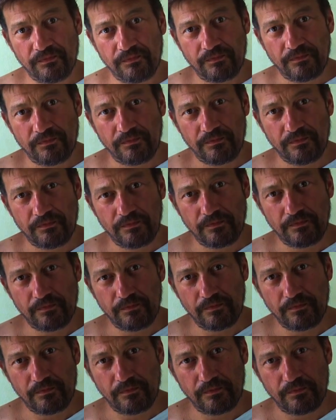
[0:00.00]

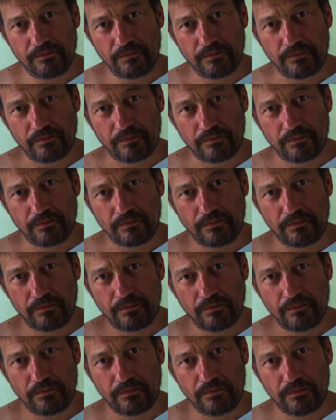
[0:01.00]

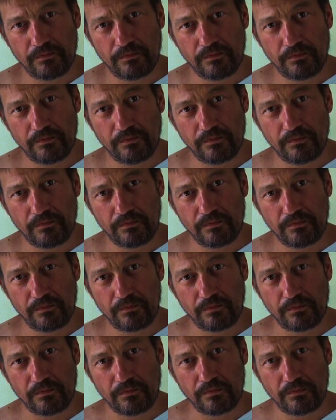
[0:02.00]

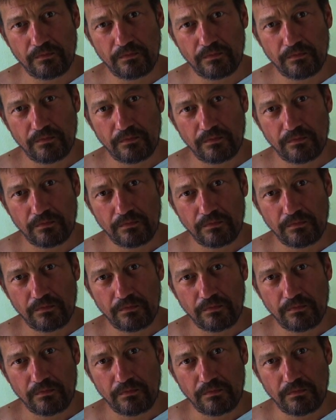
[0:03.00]

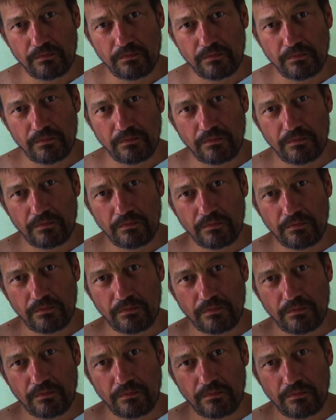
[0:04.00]

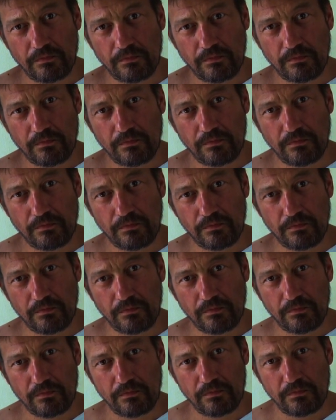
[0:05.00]

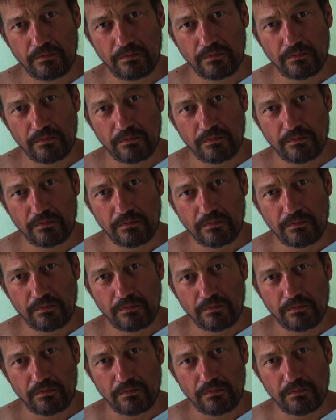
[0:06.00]

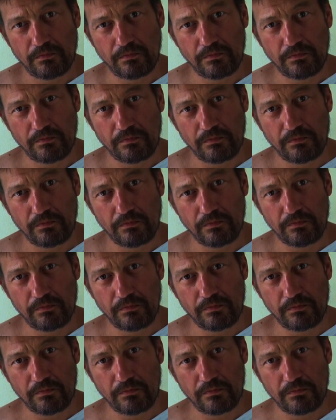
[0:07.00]
[no speech]